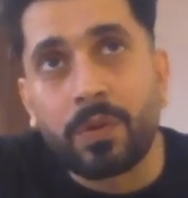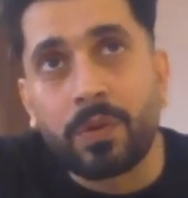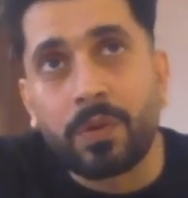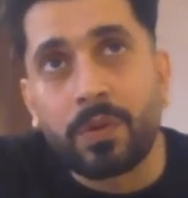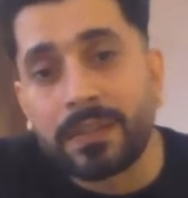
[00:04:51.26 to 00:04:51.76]

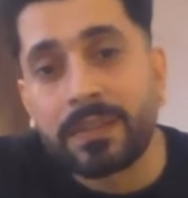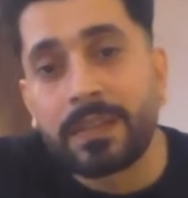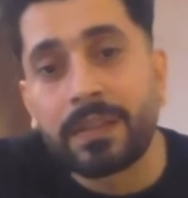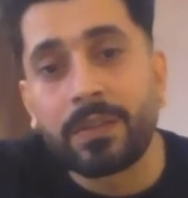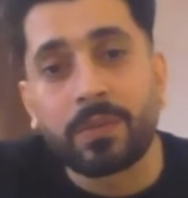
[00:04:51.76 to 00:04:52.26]
food you
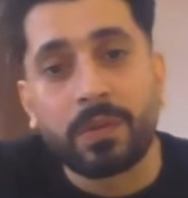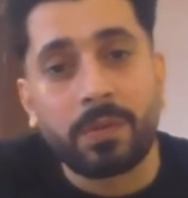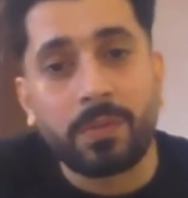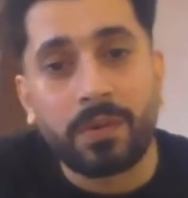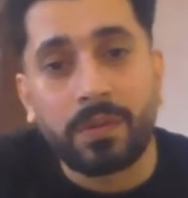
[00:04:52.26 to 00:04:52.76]
talk about
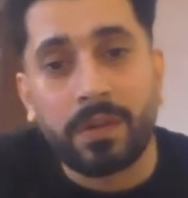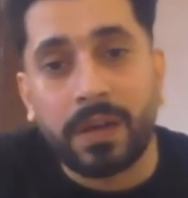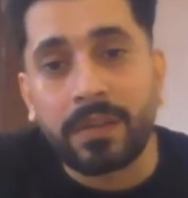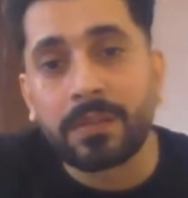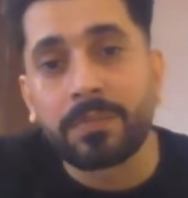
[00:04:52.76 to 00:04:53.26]
acting you
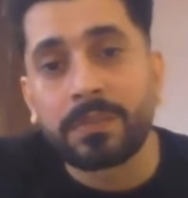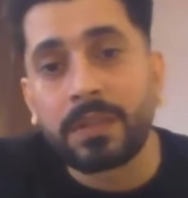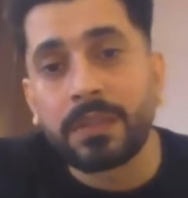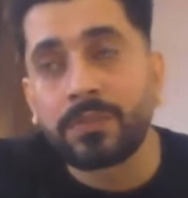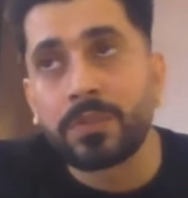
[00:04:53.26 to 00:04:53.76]
talk about
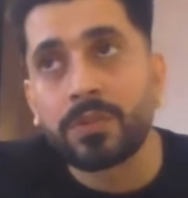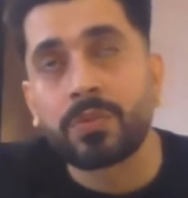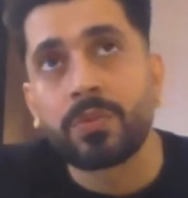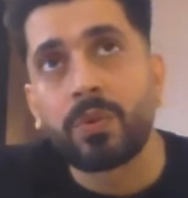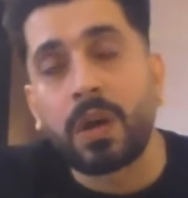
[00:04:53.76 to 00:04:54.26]
random things we
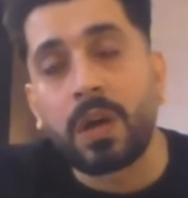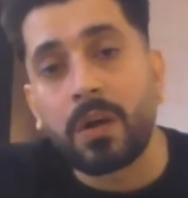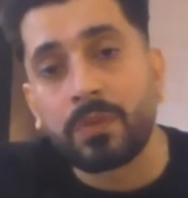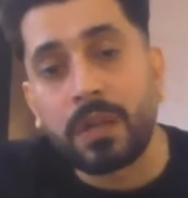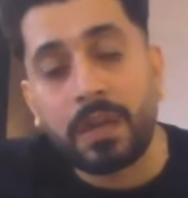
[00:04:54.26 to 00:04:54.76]
used to go
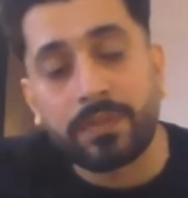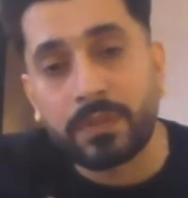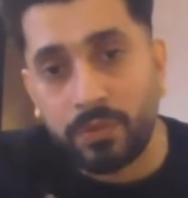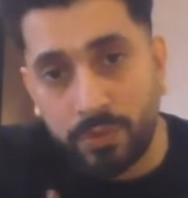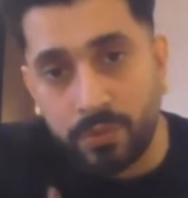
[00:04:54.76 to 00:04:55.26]
out after
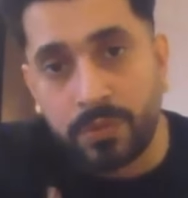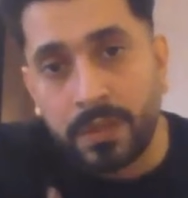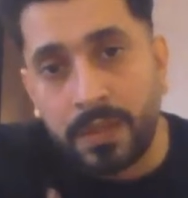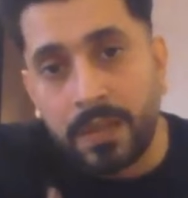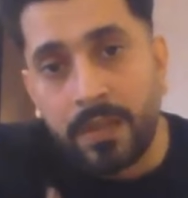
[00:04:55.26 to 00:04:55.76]
the shoot
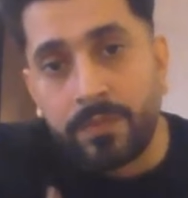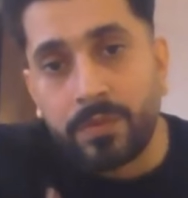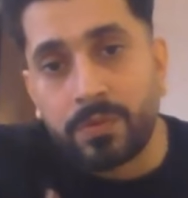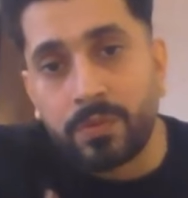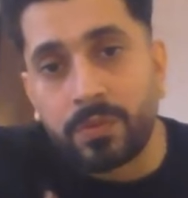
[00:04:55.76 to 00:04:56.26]
we used
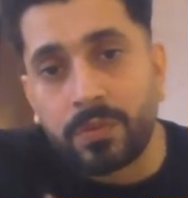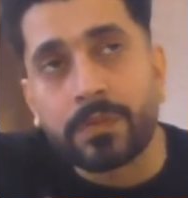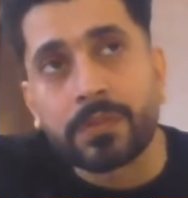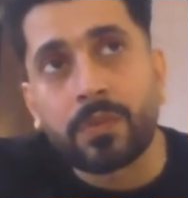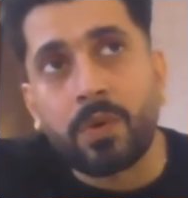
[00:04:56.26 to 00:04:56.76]
to there
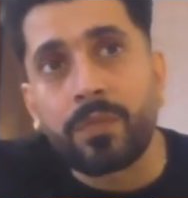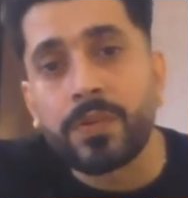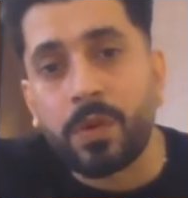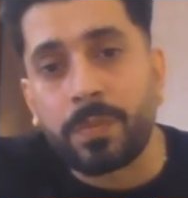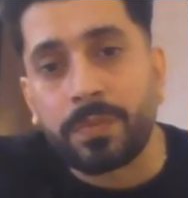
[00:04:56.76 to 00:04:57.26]
was a coffee
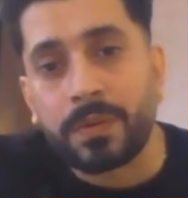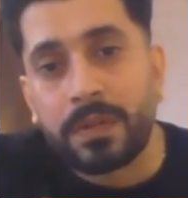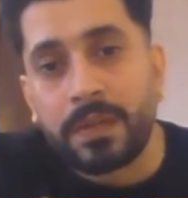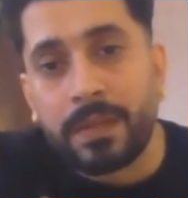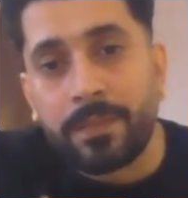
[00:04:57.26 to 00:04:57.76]
shop
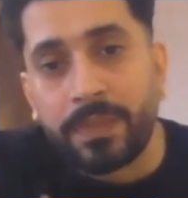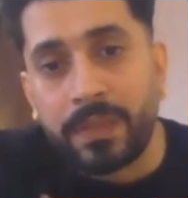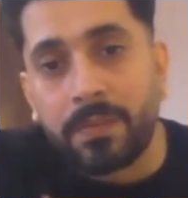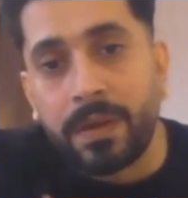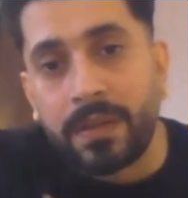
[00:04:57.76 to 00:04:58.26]

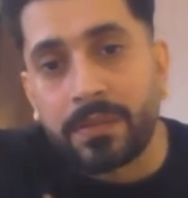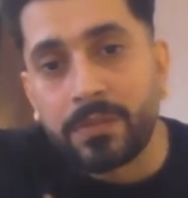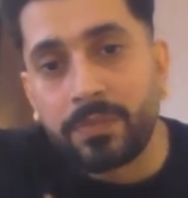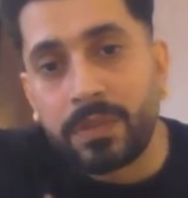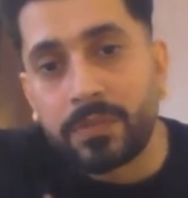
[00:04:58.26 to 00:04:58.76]
nearby.
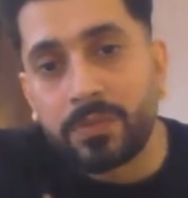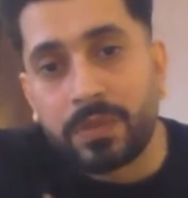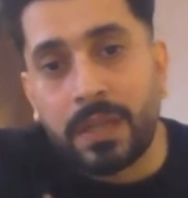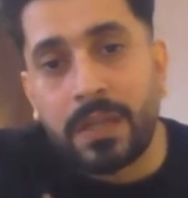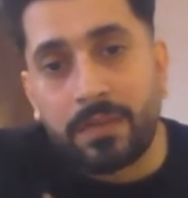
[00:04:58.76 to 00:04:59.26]
So we used to
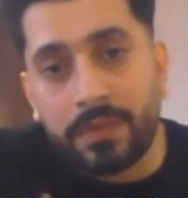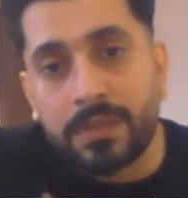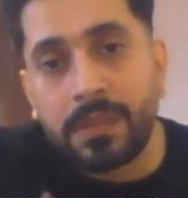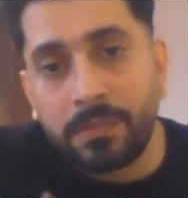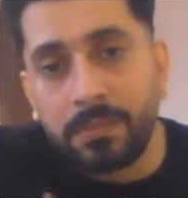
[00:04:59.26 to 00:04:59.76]
take our
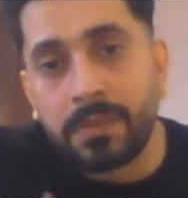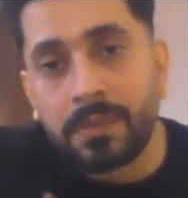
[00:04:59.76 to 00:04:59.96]
team